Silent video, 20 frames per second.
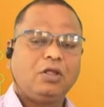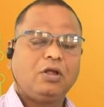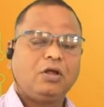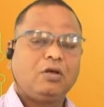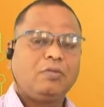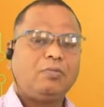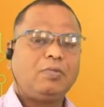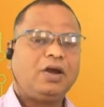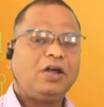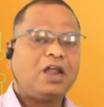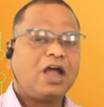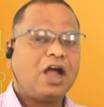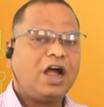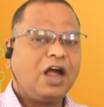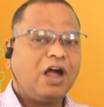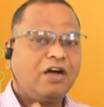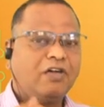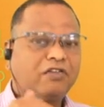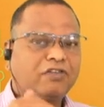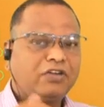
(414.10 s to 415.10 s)
But
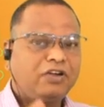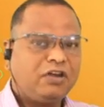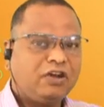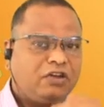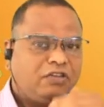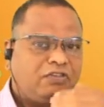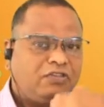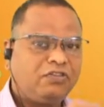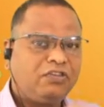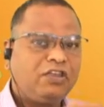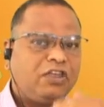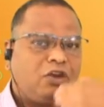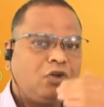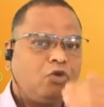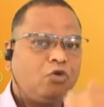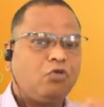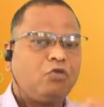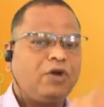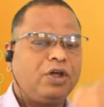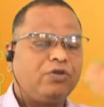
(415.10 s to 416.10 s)
after
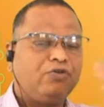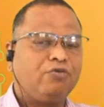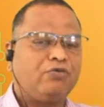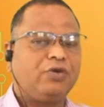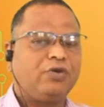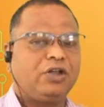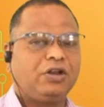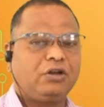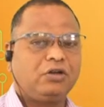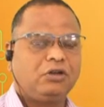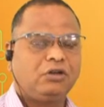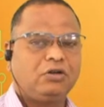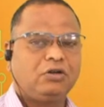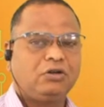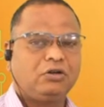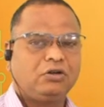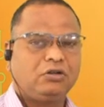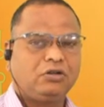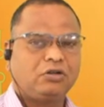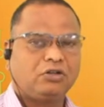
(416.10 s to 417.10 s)
0 1 1
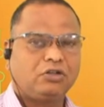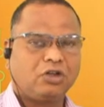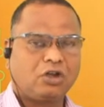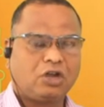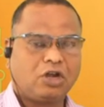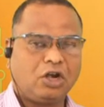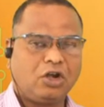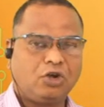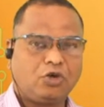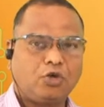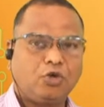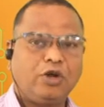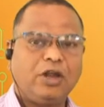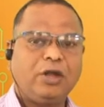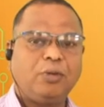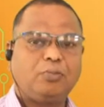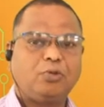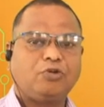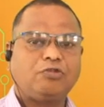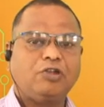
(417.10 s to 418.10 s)
the control
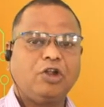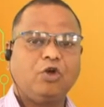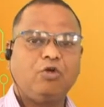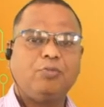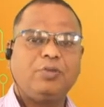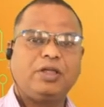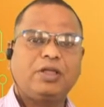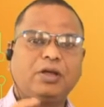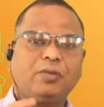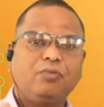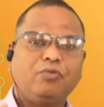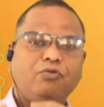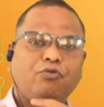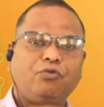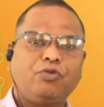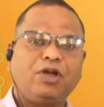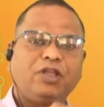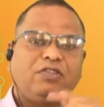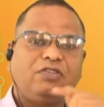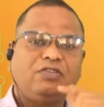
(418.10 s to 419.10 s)
inputs now become
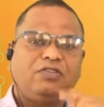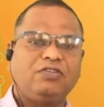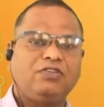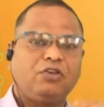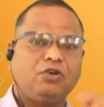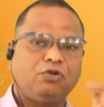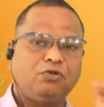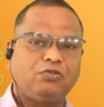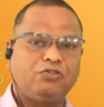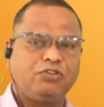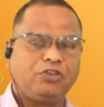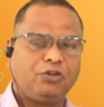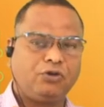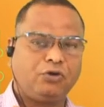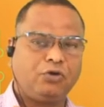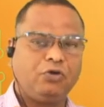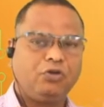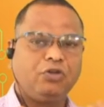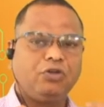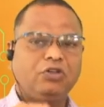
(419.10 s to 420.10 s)
1 0
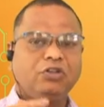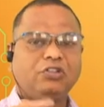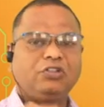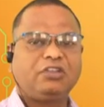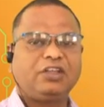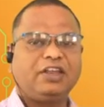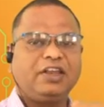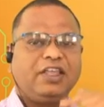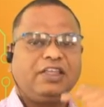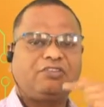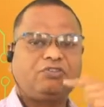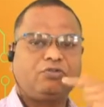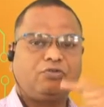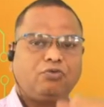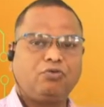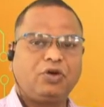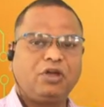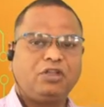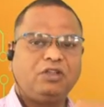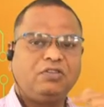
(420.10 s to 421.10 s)
0, the next
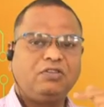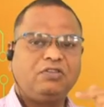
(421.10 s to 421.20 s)
1